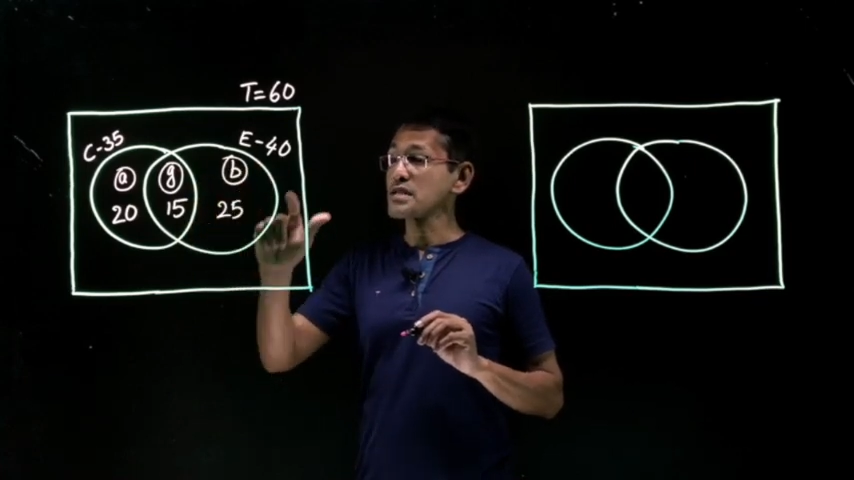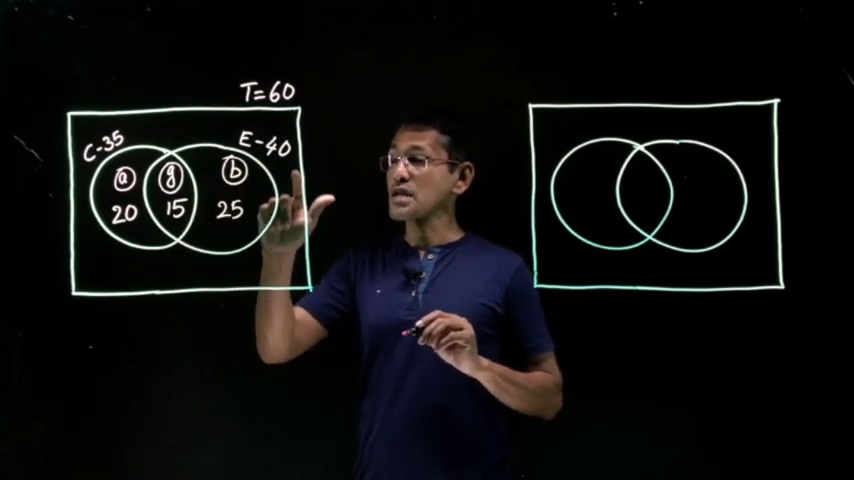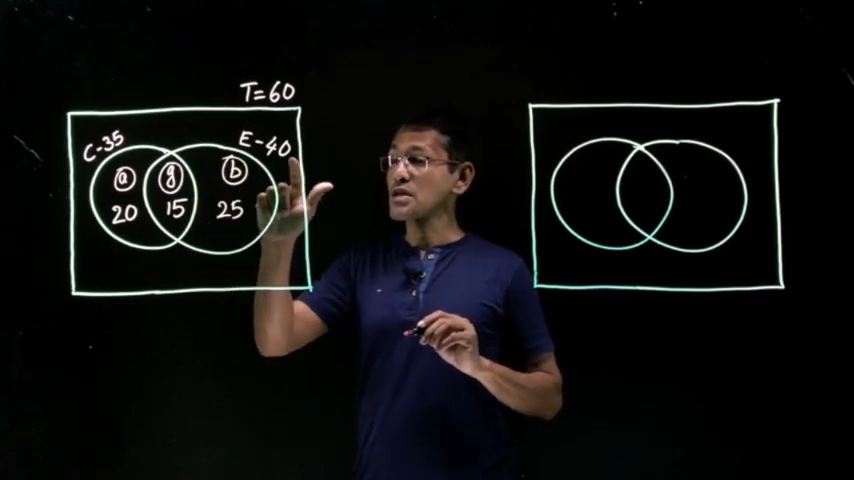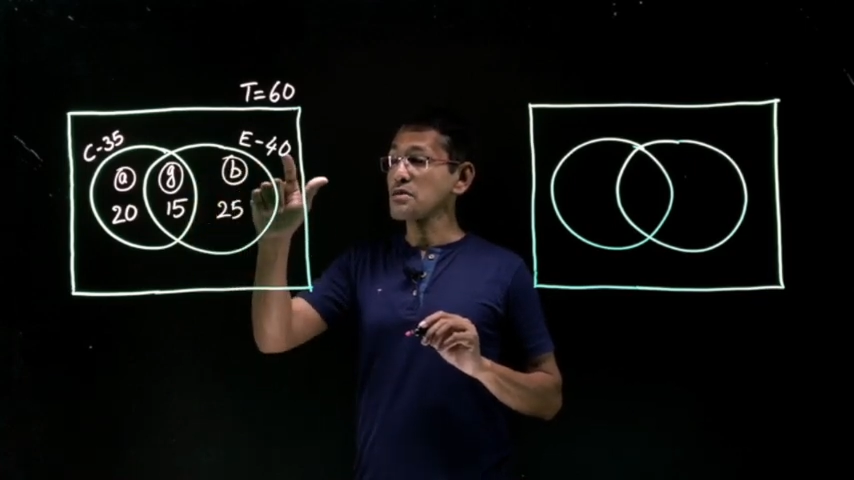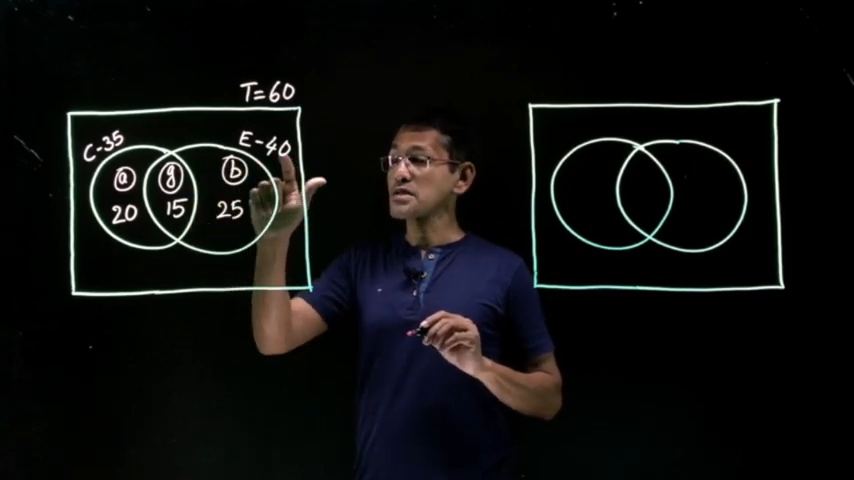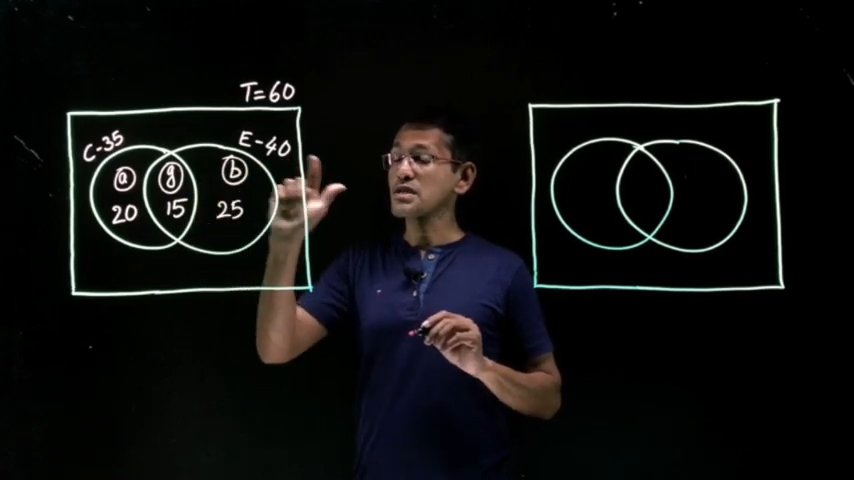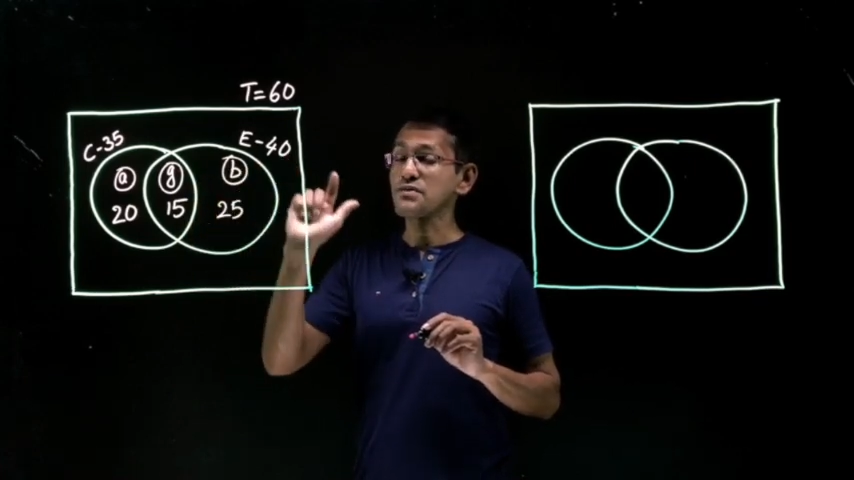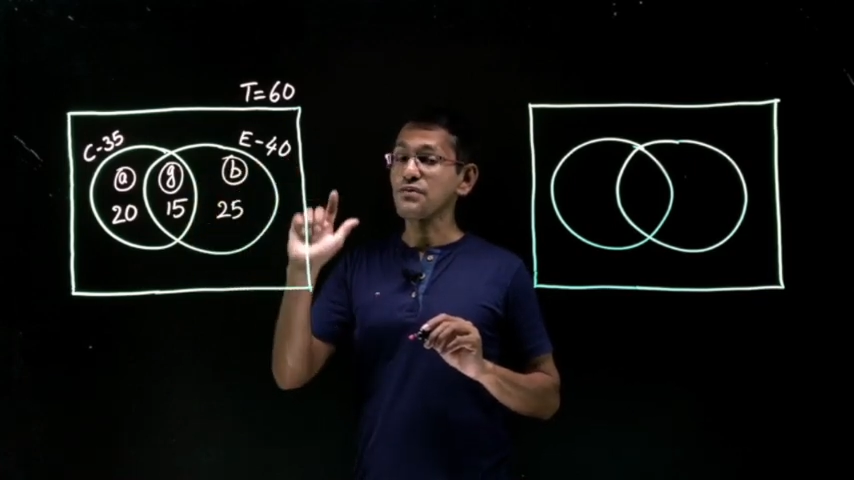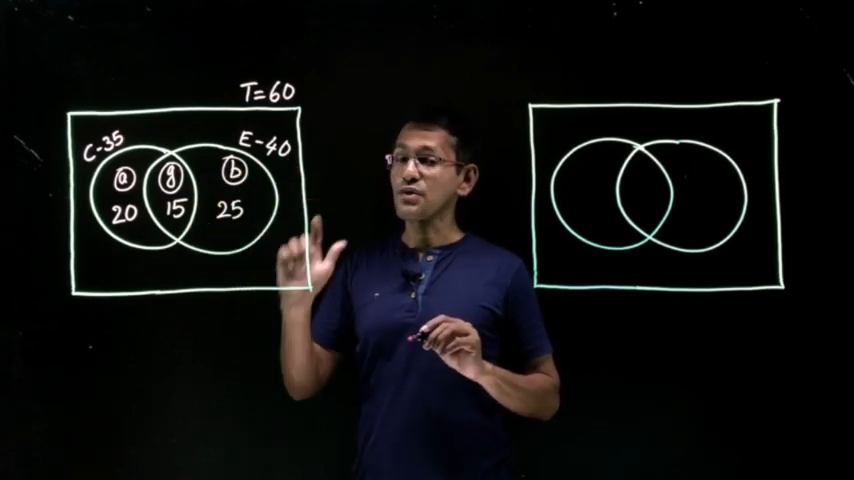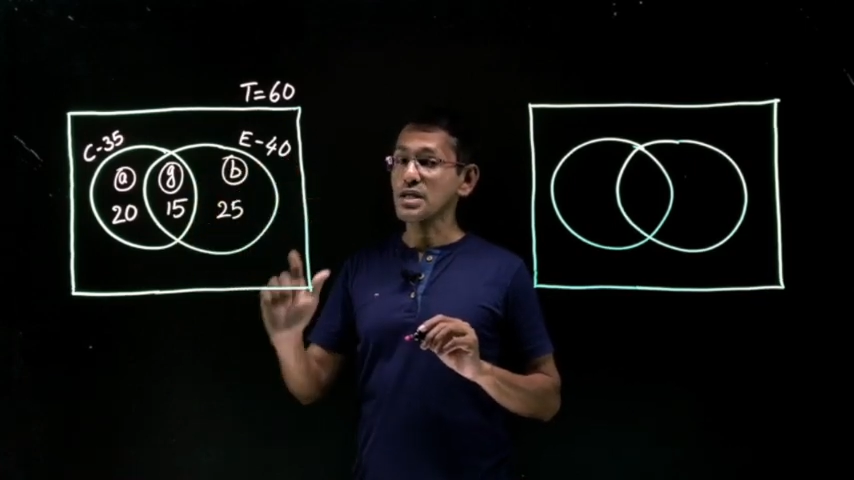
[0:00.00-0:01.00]
in economics is
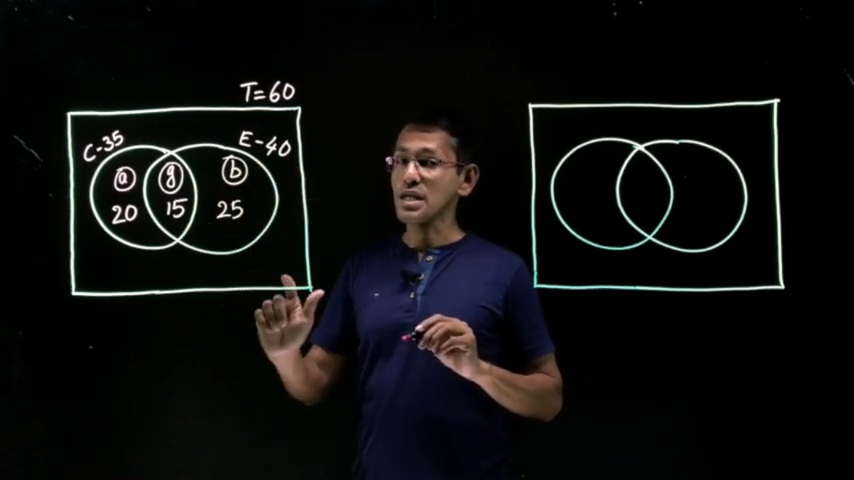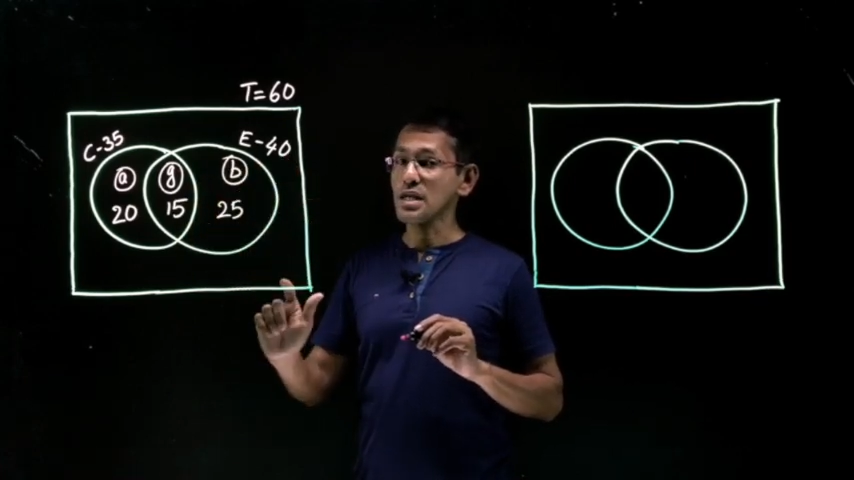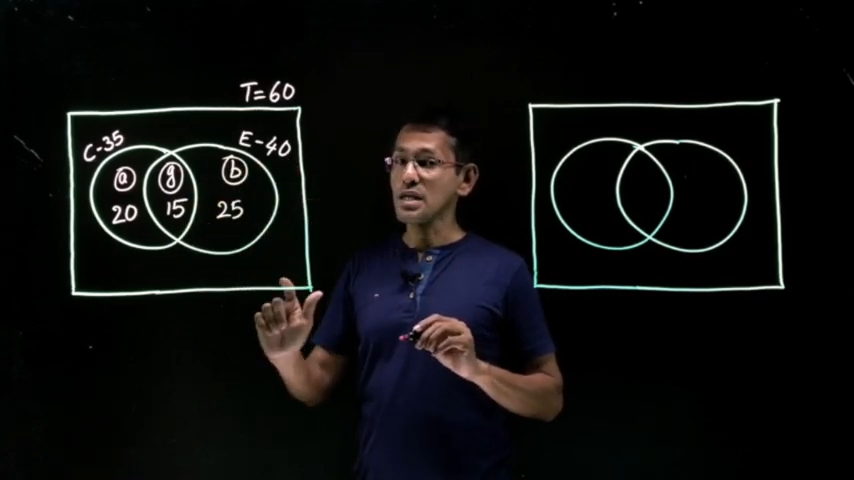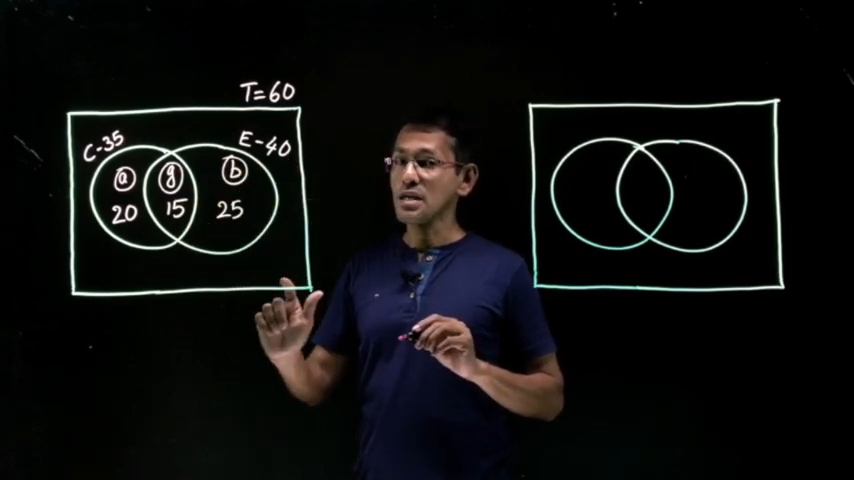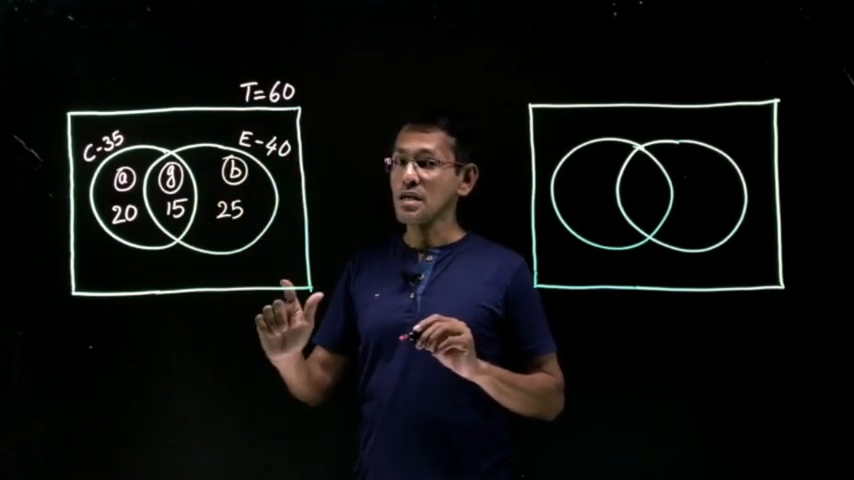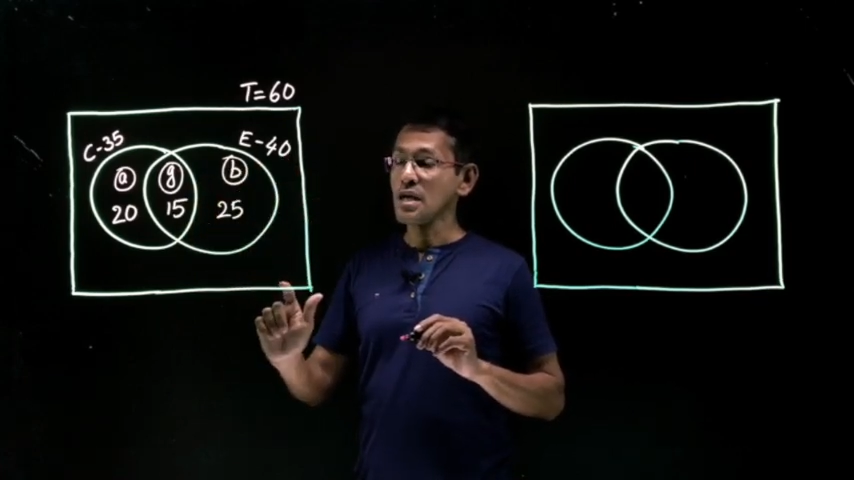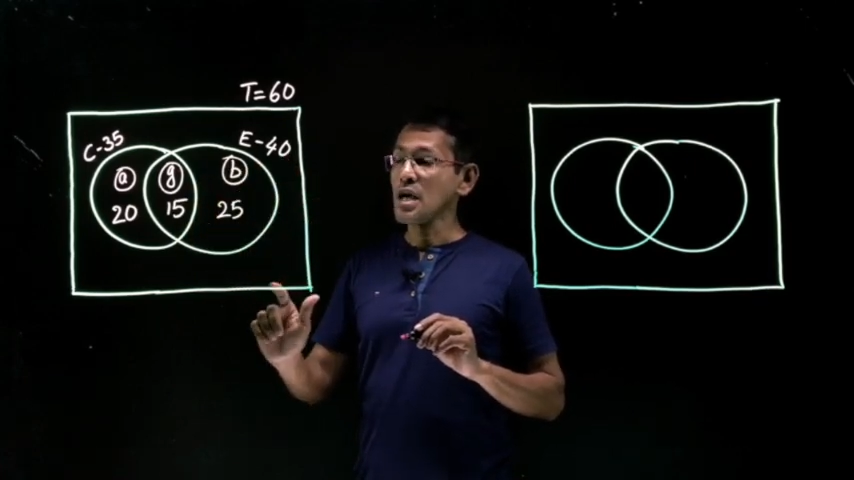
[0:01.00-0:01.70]
40,